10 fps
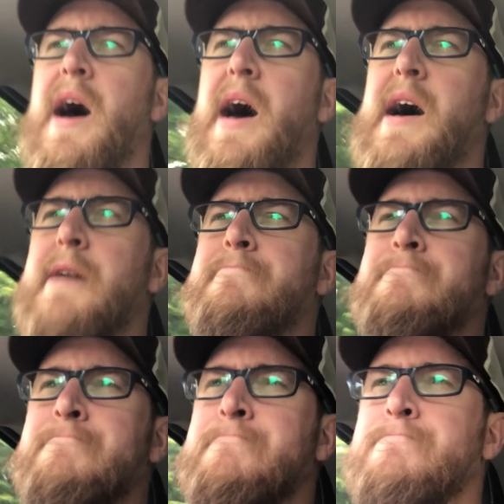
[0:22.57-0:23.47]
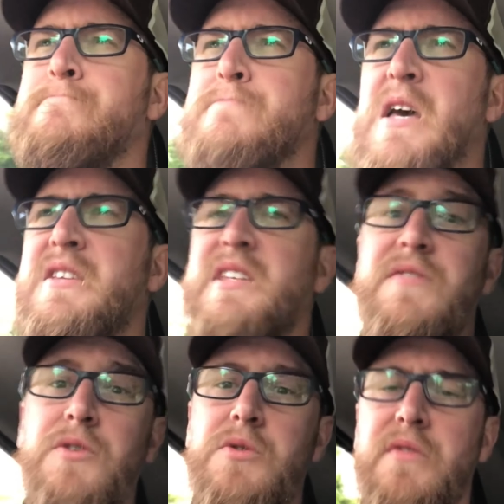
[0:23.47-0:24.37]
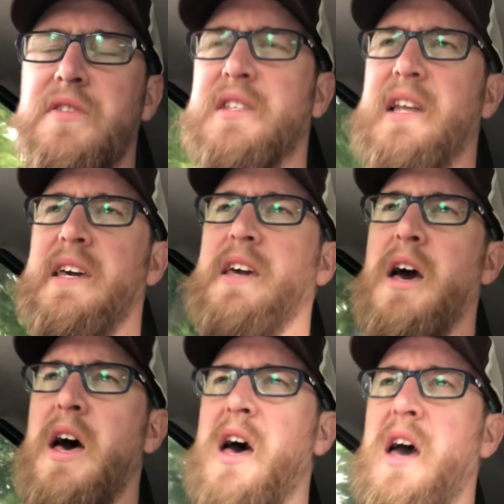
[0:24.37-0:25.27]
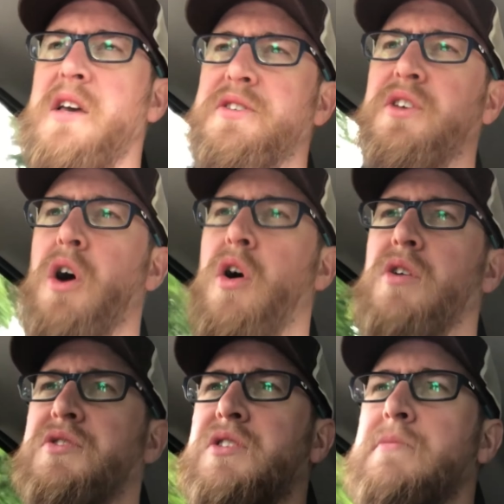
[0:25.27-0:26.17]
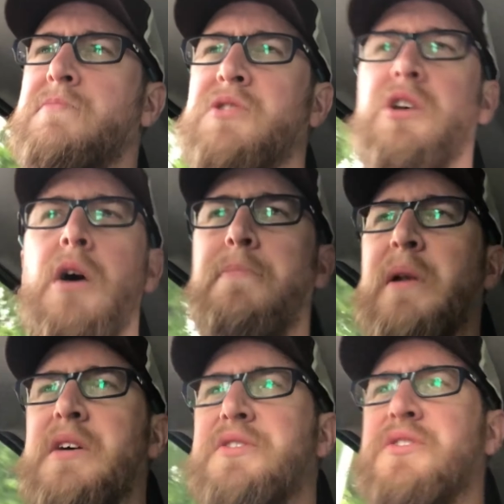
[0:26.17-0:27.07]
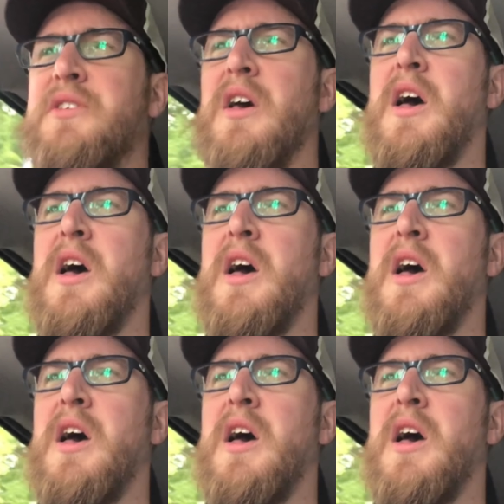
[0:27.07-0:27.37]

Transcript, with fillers: um, seafood obviously uh, has got some surplus